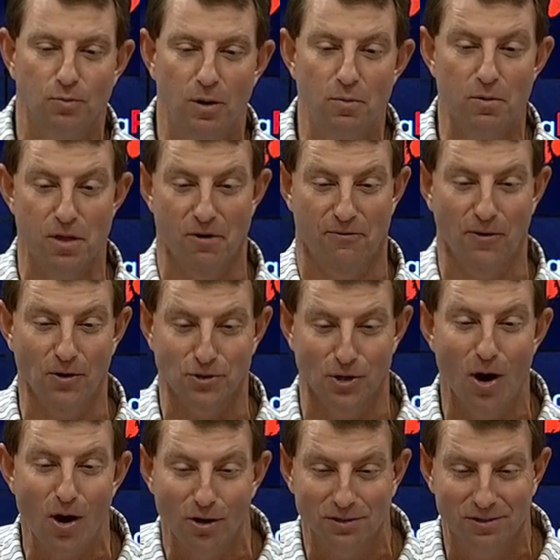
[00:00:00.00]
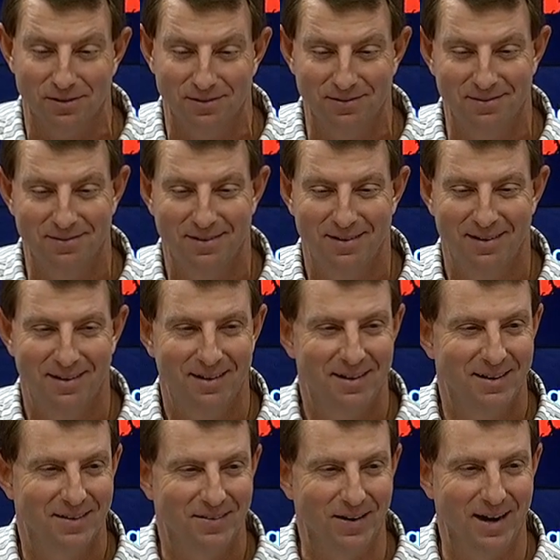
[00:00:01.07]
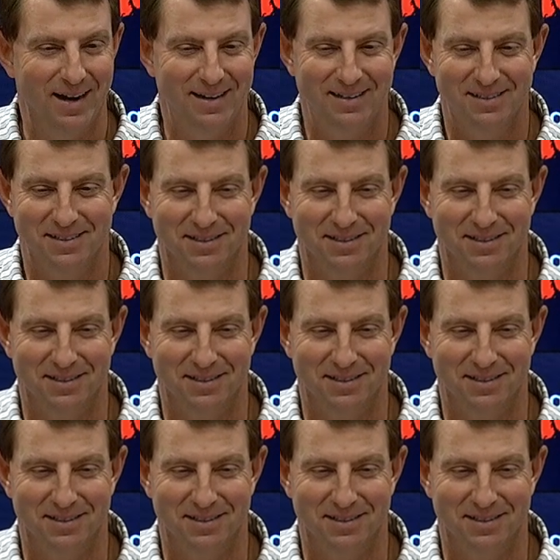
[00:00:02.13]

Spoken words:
we were their first loss, right?